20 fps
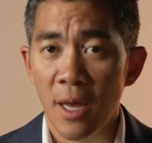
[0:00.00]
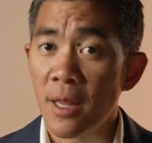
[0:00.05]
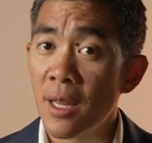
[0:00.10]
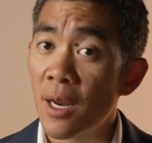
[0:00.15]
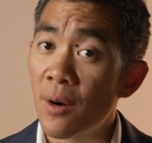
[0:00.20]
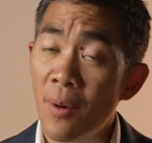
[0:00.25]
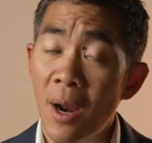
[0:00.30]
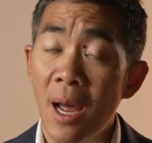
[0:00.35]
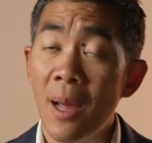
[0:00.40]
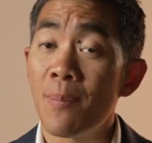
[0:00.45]

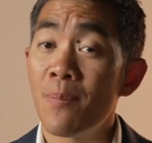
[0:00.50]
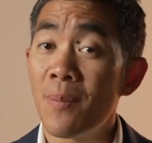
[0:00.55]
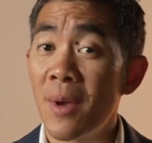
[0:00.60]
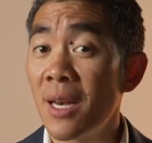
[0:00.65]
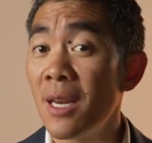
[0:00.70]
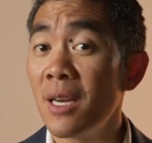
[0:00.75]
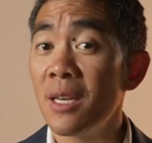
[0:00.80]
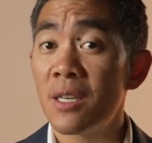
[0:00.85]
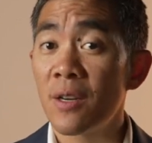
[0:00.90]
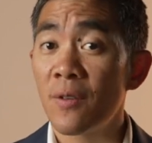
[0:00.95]
There are
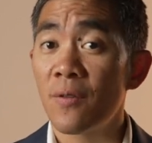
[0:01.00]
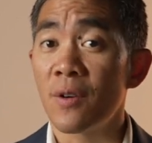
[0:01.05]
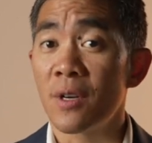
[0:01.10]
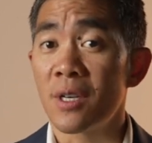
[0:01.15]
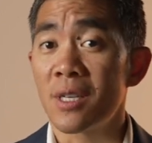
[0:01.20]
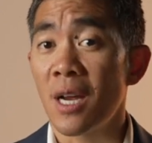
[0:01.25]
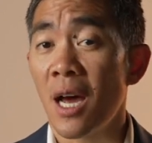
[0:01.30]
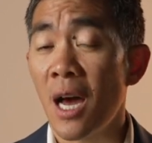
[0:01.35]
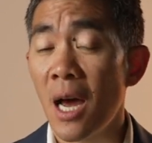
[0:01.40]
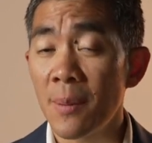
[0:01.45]
many
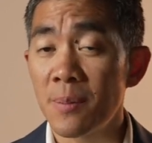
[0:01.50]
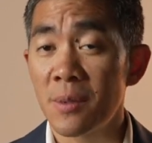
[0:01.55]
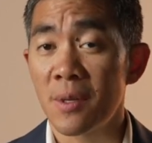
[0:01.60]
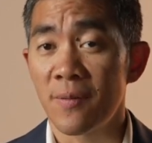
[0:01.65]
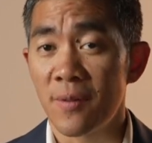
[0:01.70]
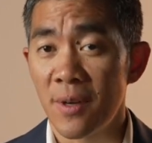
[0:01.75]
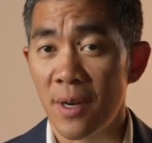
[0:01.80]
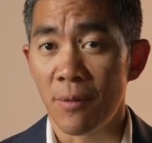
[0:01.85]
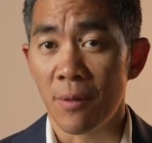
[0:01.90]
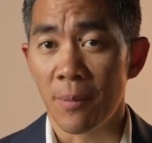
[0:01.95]
different types
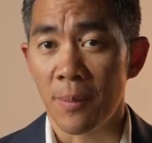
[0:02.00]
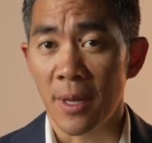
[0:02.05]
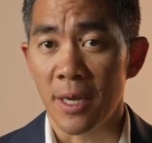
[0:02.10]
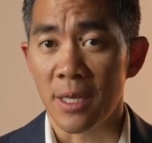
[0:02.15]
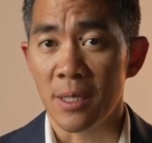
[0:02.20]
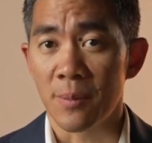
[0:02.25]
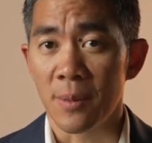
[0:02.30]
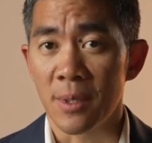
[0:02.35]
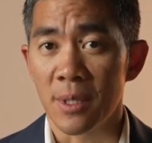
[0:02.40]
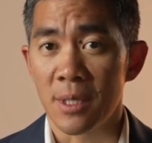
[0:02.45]
of knee
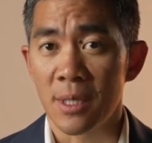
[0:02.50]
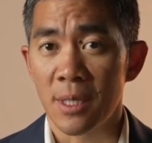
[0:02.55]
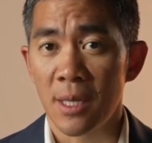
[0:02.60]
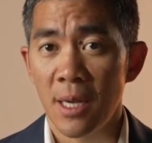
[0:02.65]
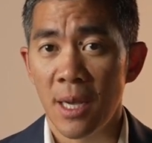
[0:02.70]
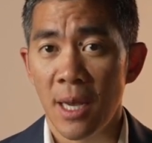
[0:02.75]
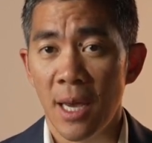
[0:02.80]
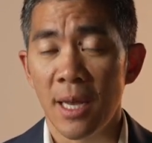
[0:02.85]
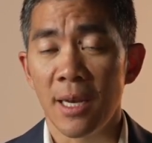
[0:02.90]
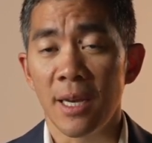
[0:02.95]
replacements,
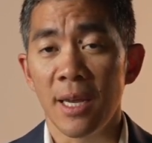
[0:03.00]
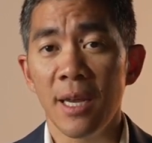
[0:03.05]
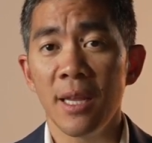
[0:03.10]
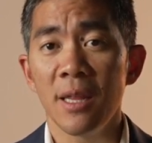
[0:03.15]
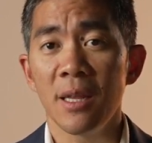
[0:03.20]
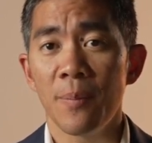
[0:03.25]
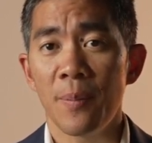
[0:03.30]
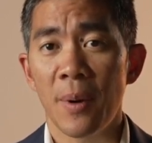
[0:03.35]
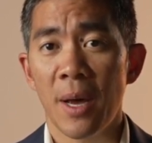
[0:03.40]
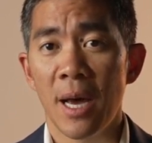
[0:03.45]
and
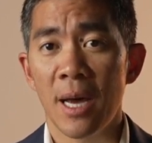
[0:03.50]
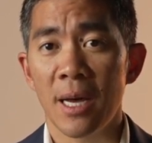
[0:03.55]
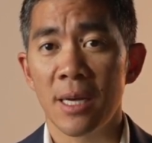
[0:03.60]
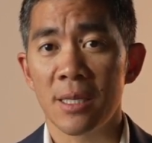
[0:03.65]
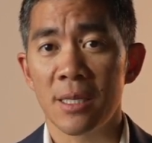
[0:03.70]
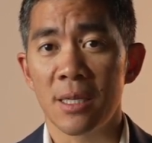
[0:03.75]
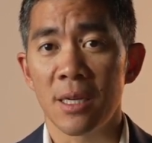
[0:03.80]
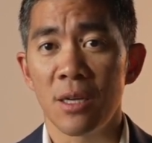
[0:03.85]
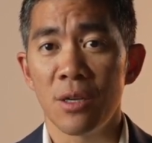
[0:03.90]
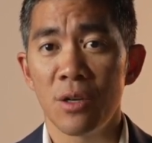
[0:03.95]
in the
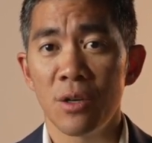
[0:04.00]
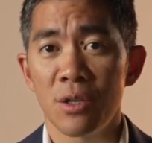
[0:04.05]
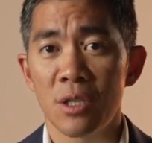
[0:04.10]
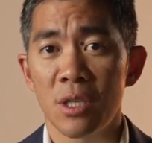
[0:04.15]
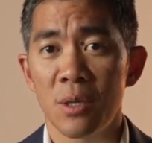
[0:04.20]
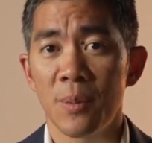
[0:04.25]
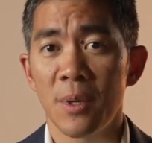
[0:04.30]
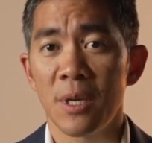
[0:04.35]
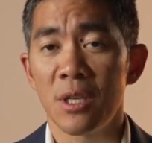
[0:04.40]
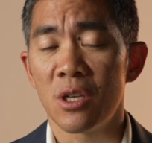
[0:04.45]
past, it
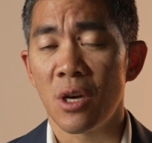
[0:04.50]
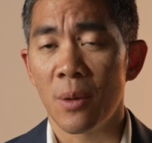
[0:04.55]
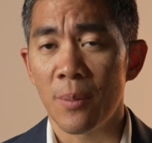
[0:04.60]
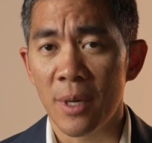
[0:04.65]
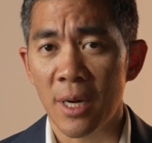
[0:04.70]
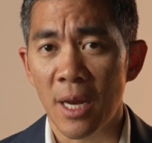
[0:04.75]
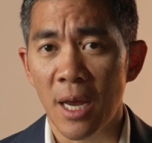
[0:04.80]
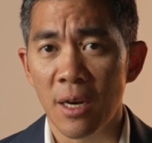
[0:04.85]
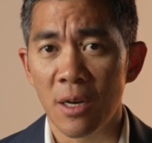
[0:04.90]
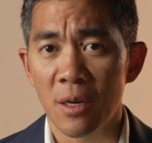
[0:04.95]
used to be
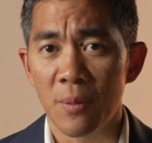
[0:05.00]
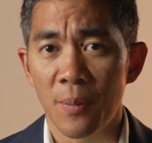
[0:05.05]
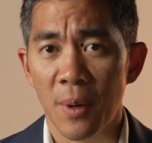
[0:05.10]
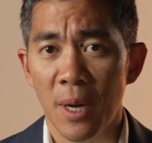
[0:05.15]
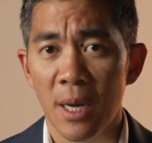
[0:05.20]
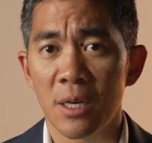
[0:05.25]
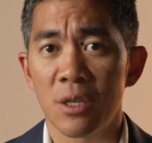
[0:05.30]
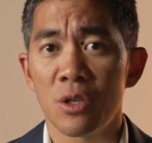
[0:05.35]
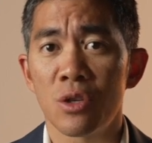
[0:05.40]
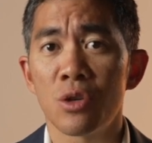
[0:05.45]
dominated
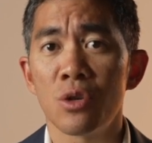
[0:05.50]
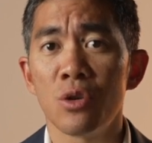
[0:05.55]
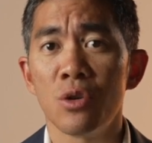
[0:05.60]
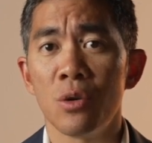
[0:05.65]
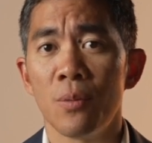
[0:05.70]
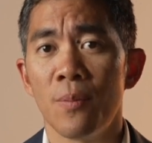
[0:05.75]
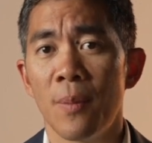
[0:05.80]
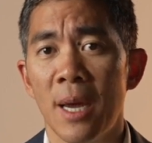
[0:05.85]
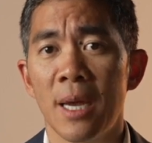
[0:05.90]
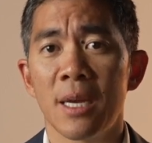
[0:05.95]
by
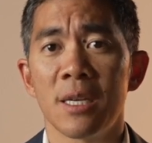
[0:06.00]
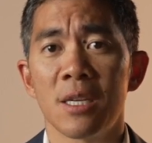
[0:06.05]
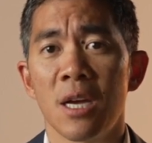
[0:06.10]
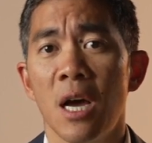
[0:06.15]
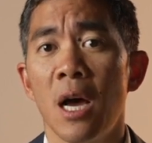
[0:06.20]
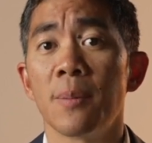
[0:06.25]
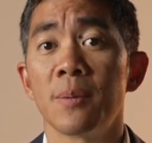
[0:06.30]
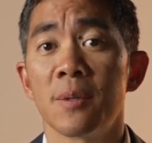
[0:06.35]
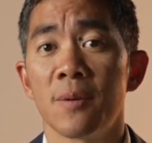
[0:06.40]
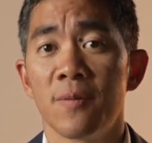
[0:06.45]
two main
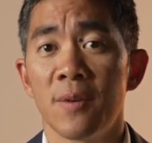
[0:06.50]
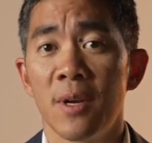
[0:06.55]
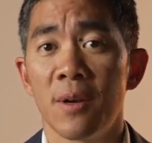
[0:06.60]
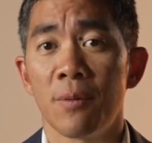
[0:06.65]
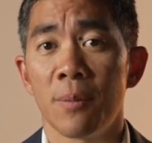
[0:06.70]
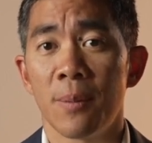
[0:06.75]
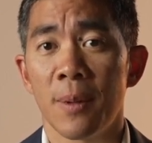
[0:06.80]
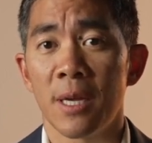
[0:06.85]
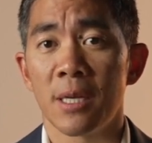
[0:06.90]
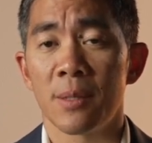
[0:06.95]
types of knee
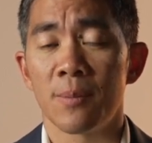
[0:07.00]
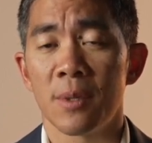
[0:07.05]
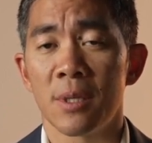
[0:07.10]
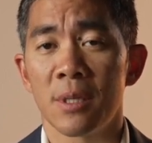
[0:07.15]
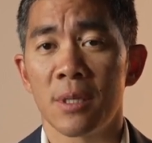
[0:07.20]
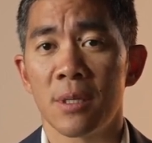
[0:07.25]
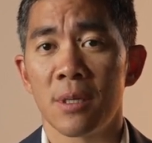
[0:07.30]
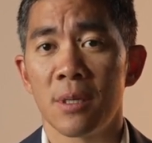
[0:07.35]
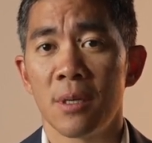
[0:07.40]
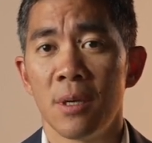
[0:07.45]

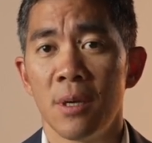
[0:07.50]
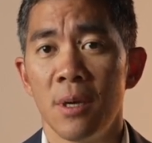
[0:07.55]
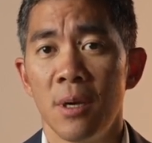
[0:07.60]
replacements.